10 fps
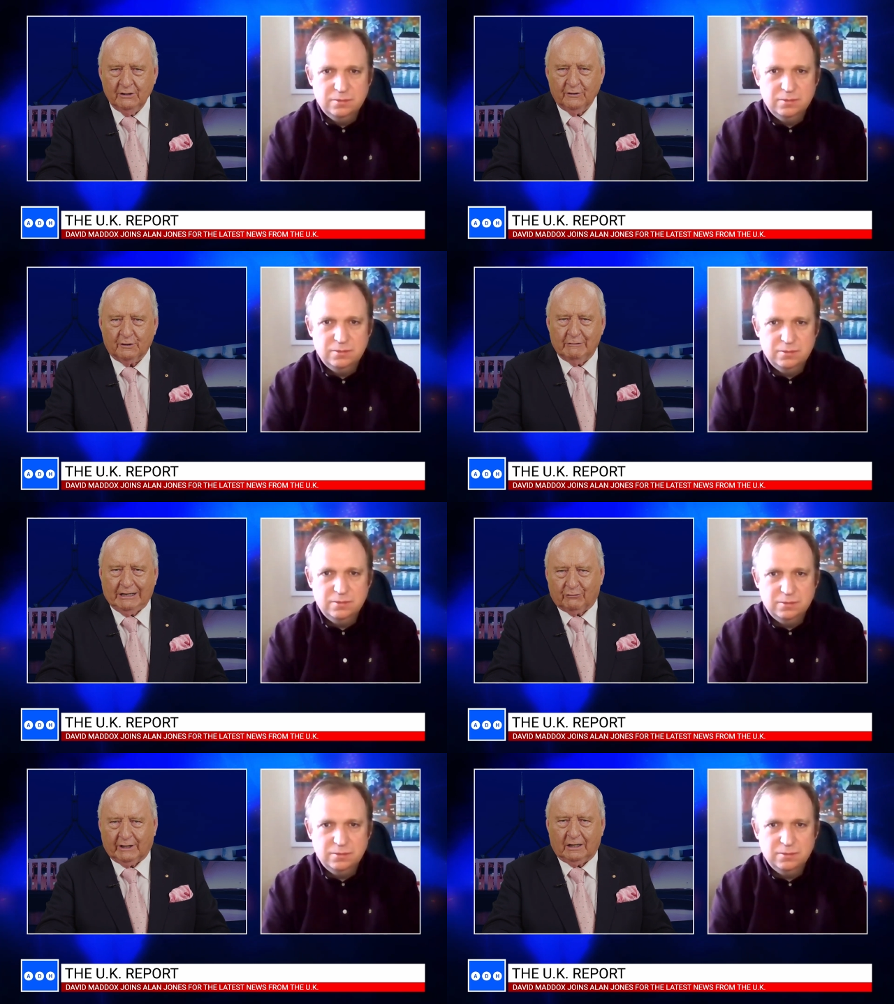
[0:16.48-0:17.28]
Speaker 1: to the
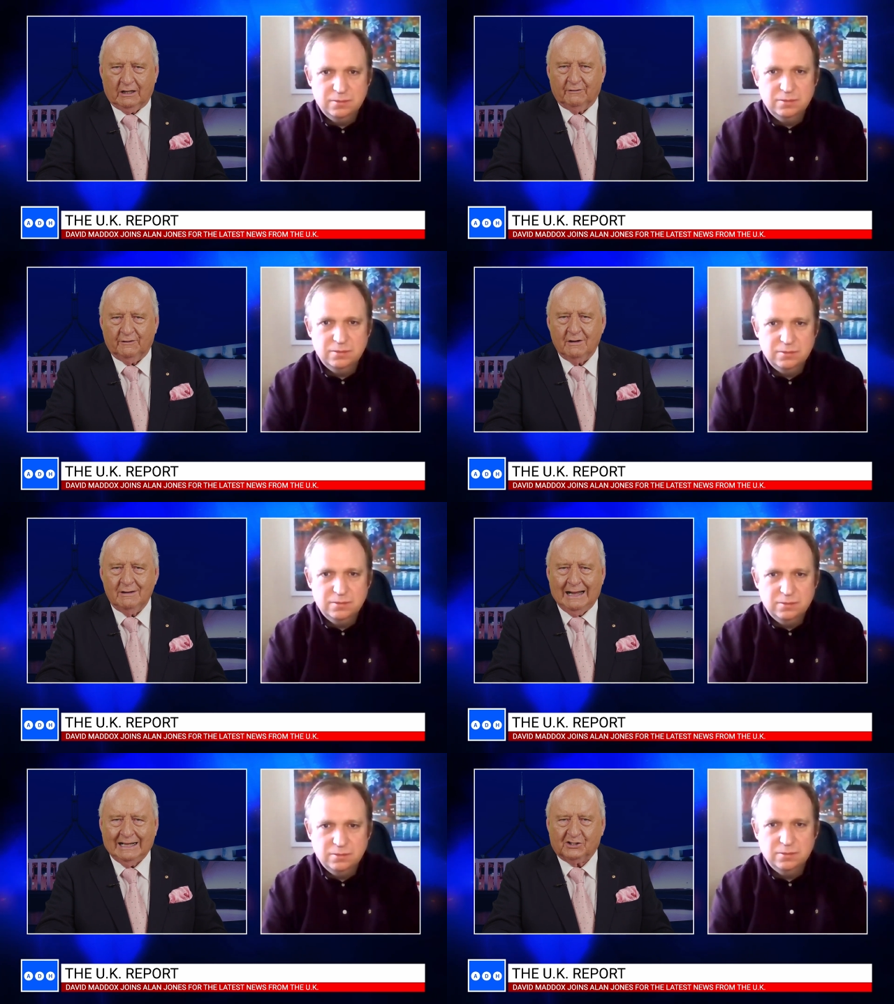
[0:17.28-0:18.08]
rhetoric of
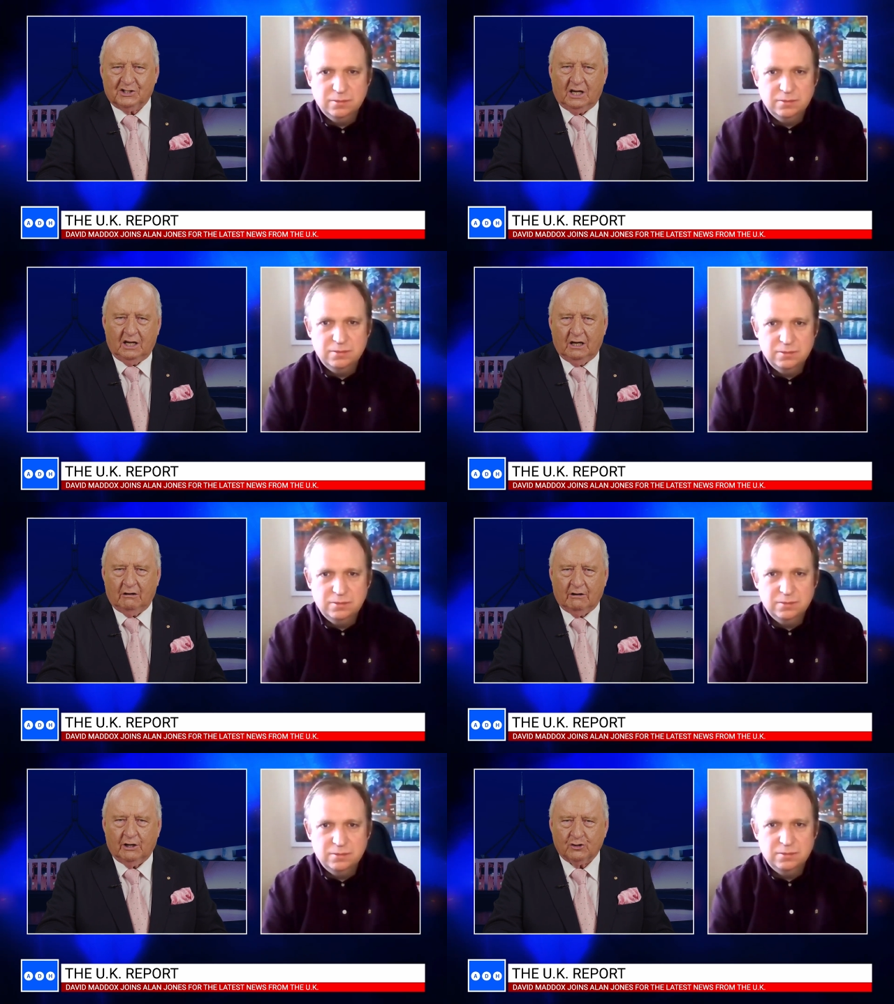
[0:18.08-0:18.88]
Nazi
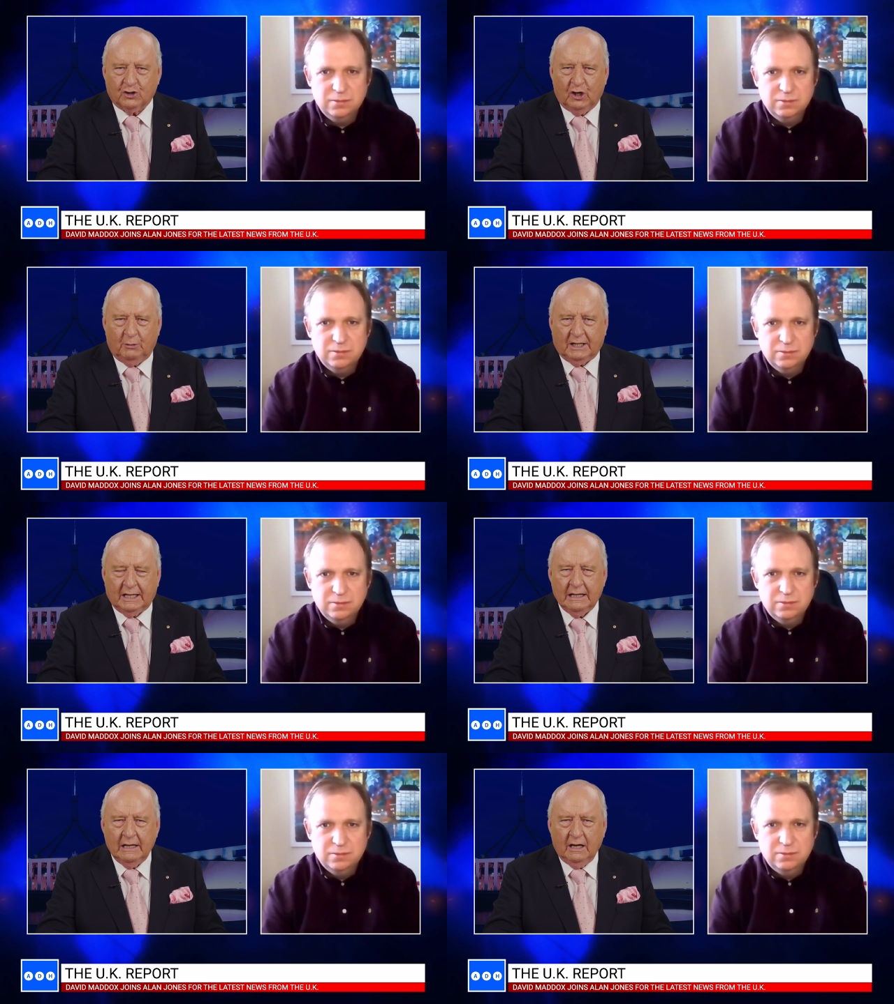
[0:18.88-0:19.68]
era
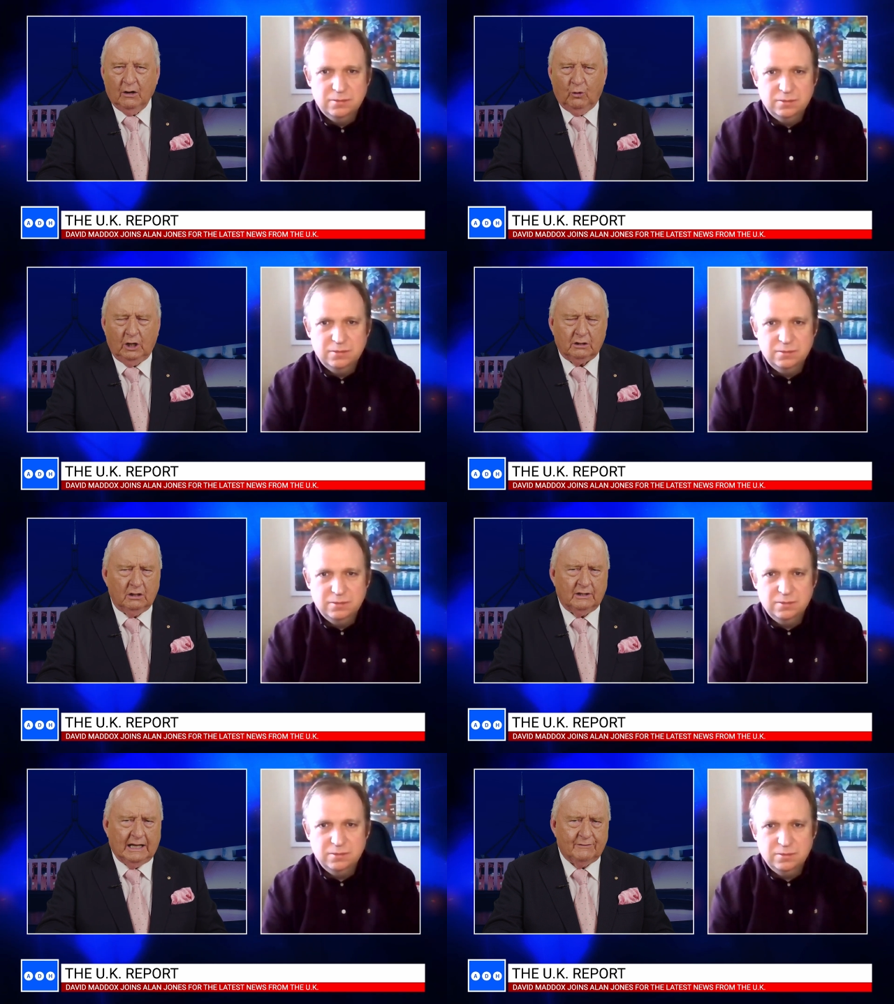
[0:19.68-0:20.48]
Germany. What,
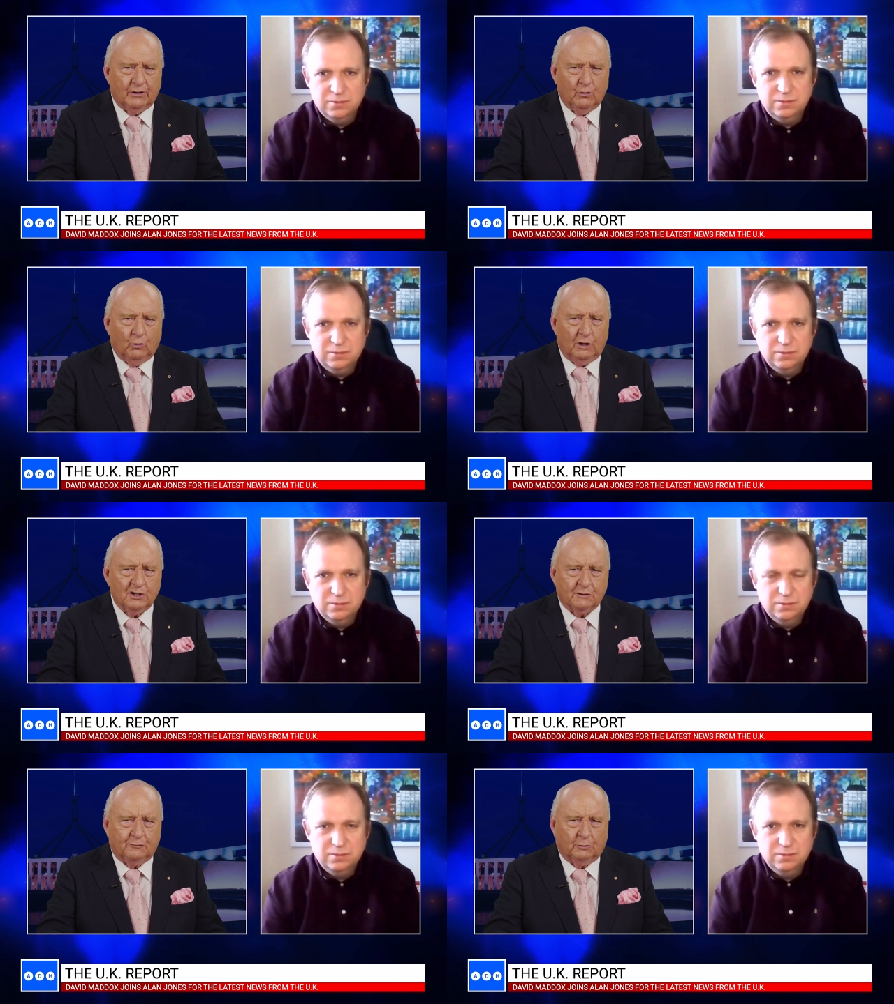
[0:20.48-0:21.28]
David, mm. what is
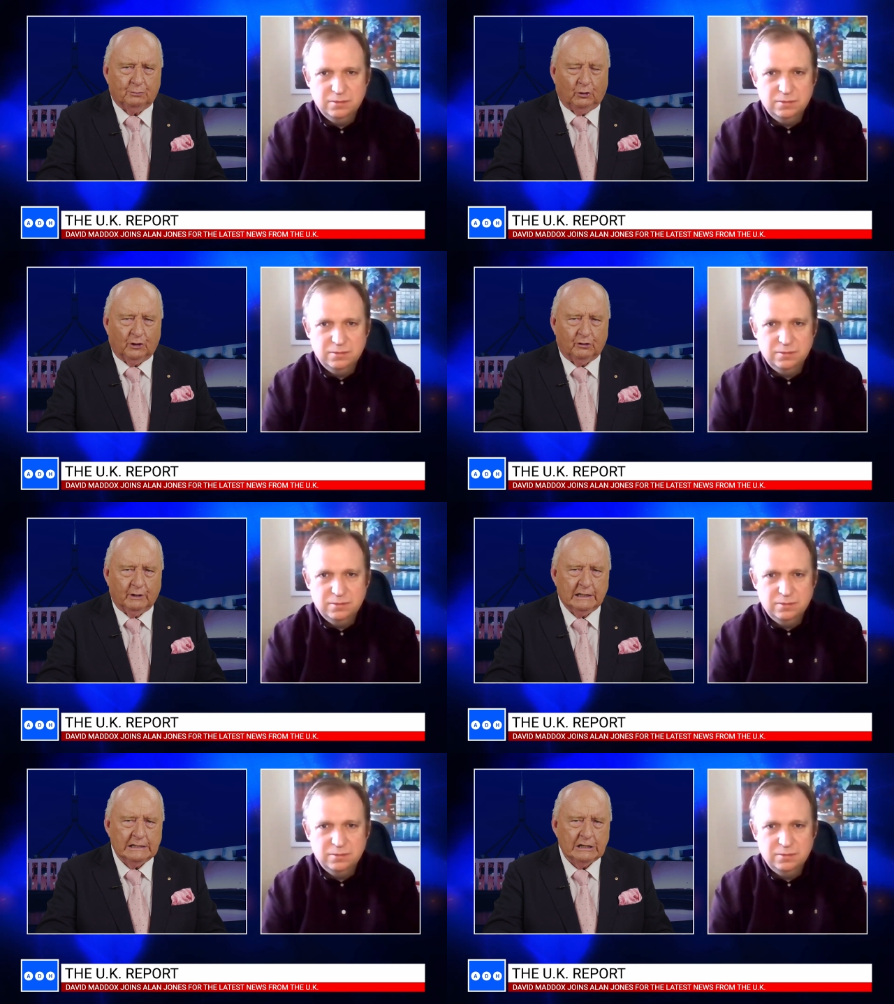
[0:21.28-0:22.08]
the footballer
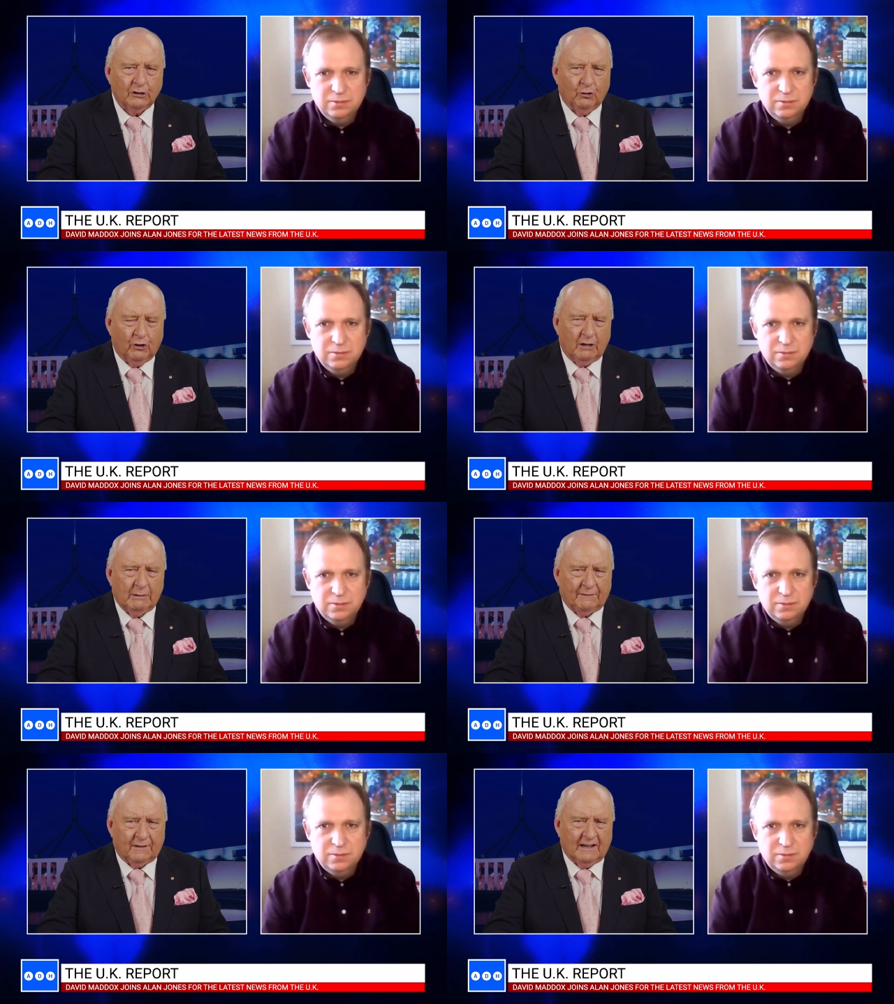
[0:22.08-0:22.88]
doing talking
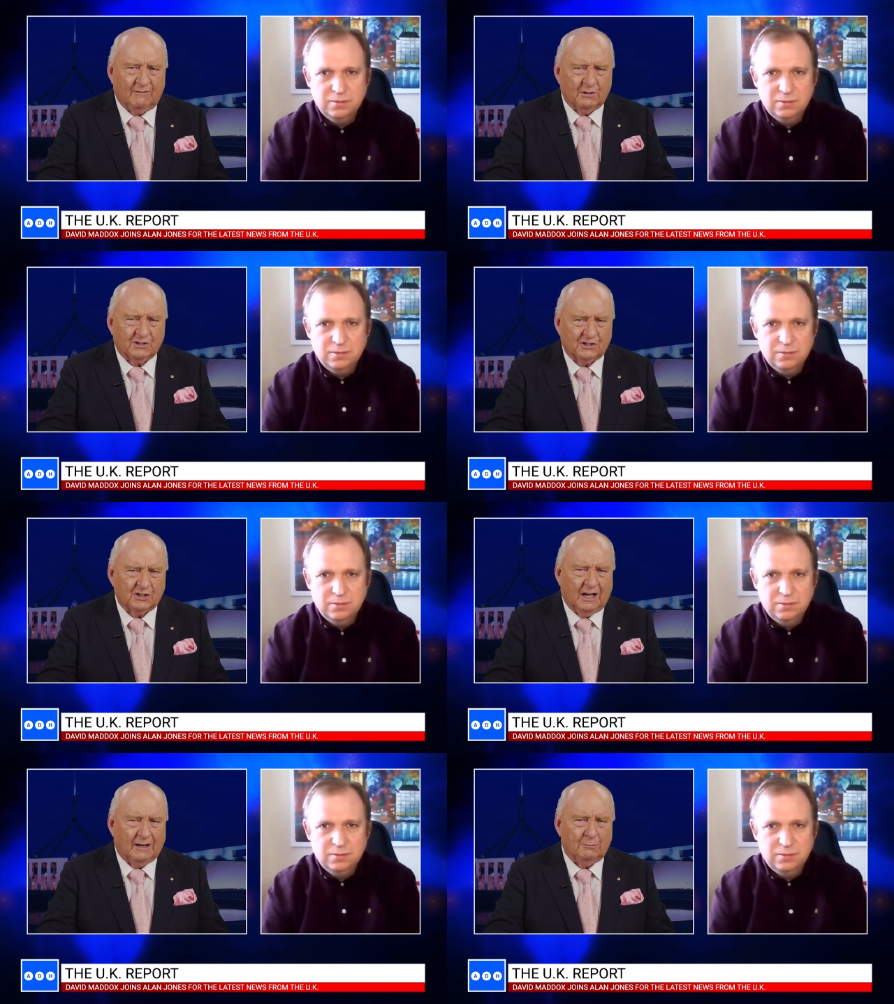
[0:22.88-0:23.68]
about the government's
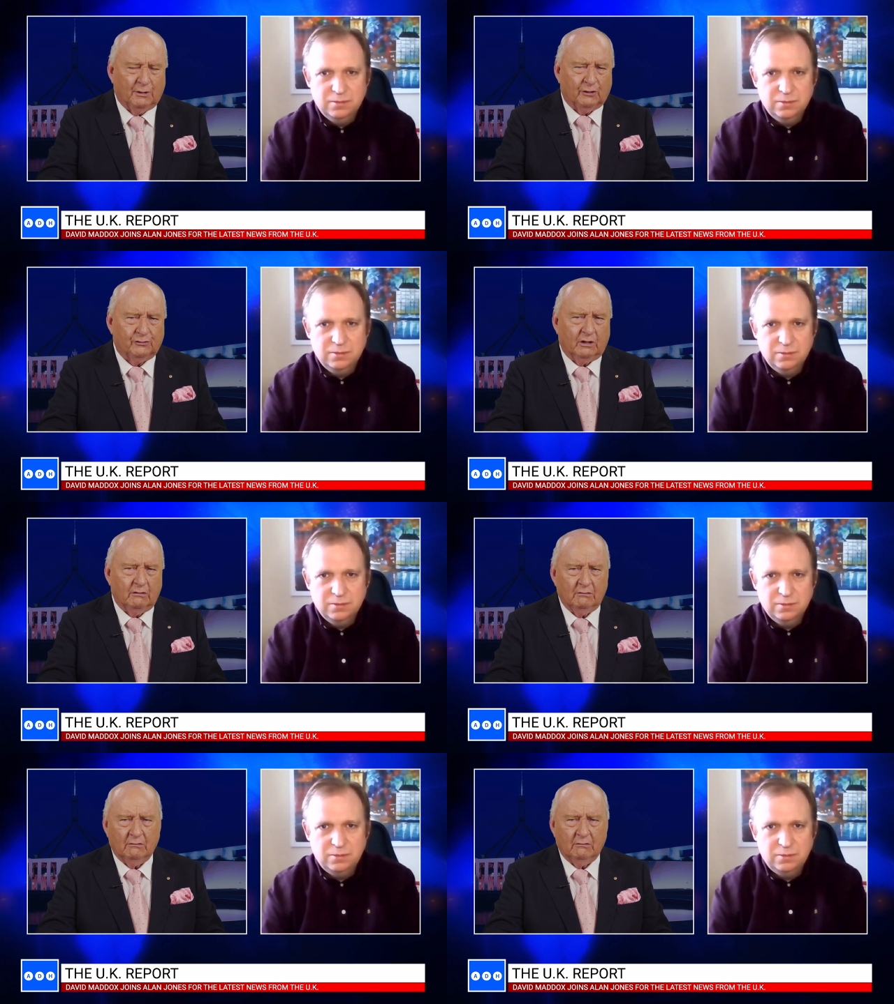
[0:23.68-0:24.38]
asylum policy?